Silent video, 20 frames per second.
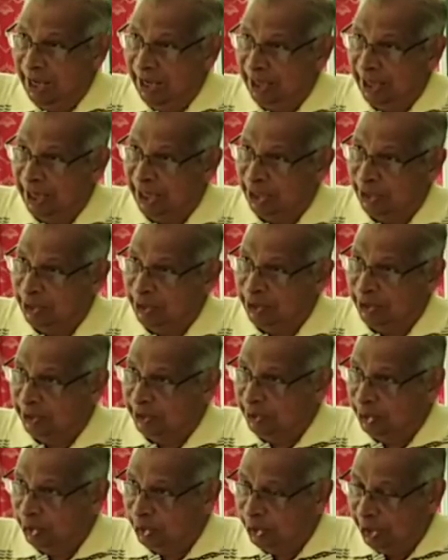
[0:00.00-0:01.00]
and
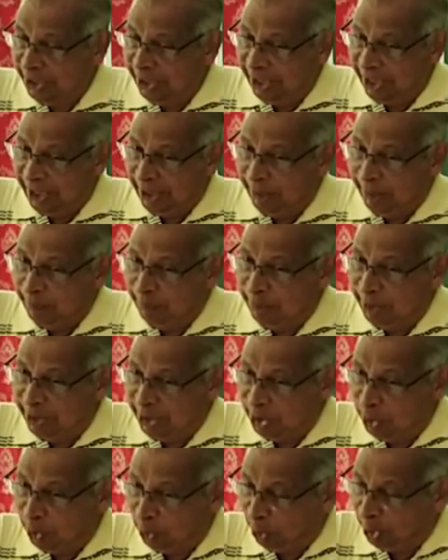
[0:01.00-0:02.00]

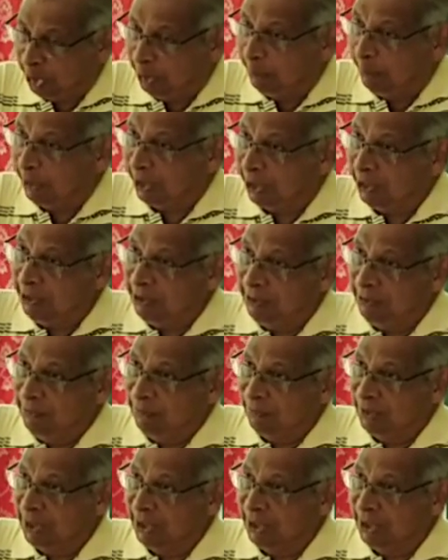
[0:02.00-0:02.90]
contemporary